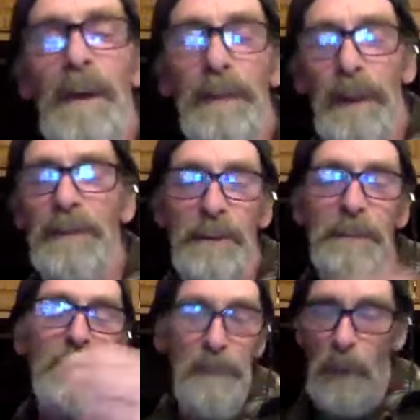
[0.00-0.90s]
Eventually
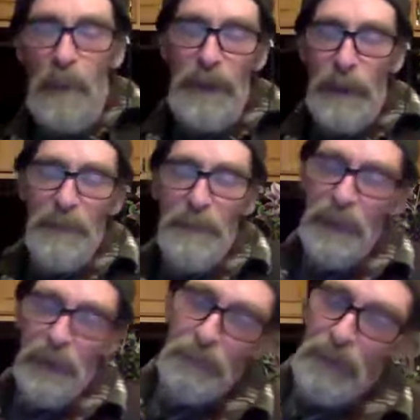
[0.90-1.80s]
moved up to
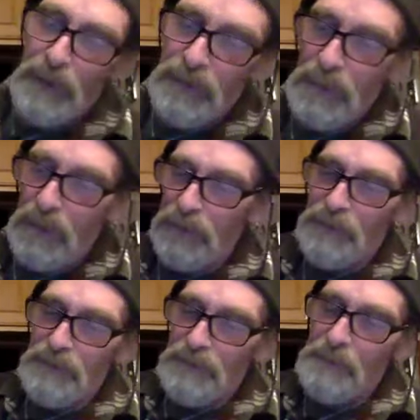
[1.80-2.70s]
bigger and better
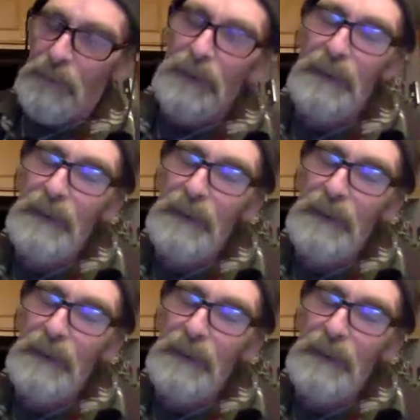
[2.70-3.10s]
trailers. But